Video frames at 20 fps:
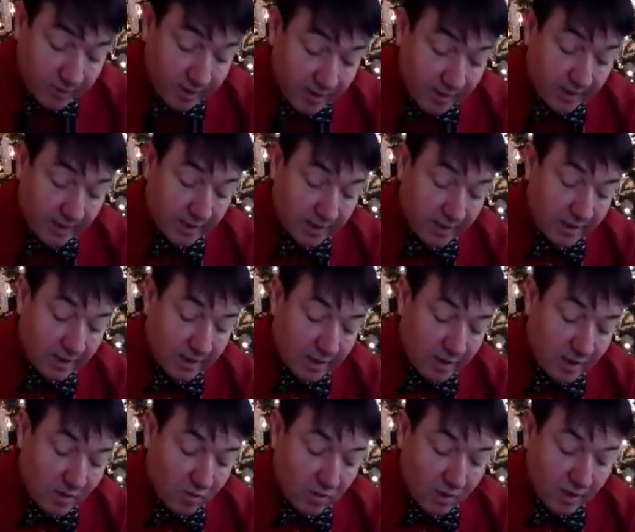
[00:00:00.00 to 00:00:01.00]

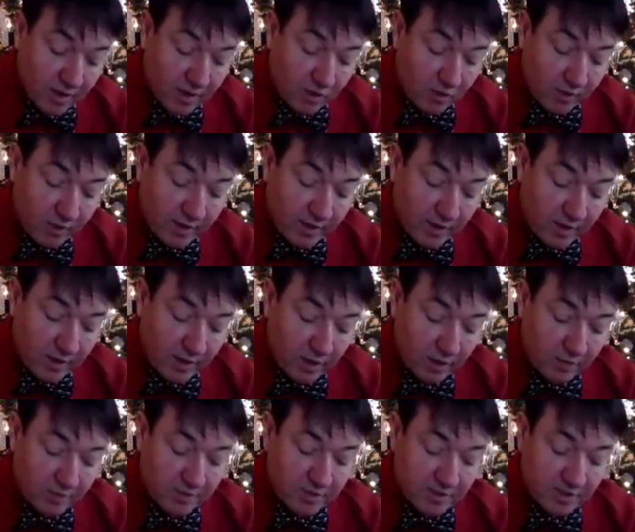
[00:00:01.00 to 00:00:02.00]
And Raguel
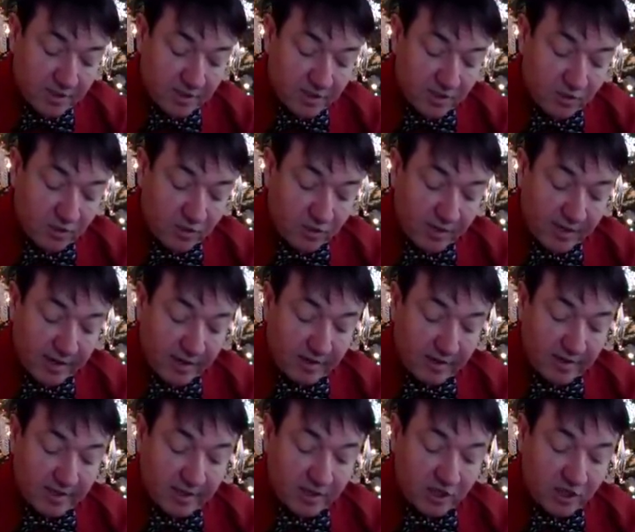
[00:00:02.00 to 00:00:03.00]
helps to soothe
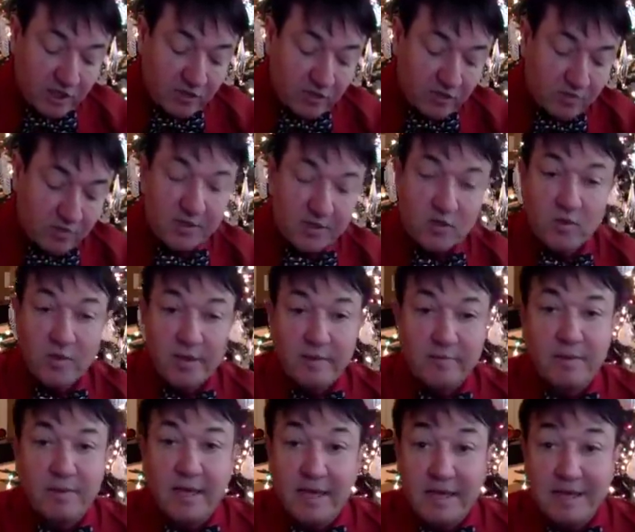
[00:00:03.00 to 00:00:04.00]
out issues
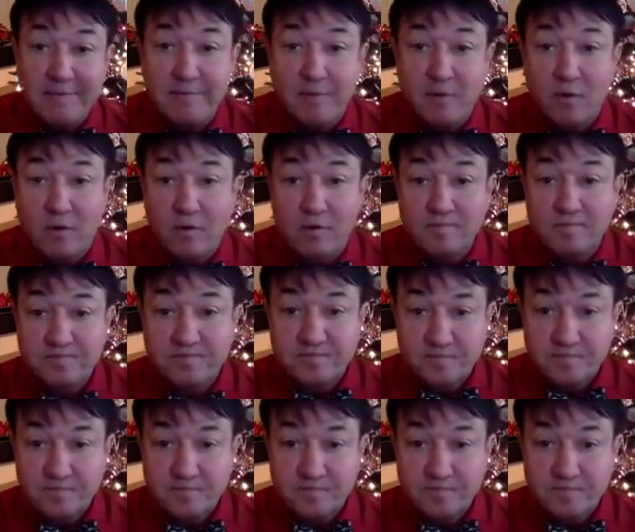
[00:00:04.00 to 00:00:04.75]
between people.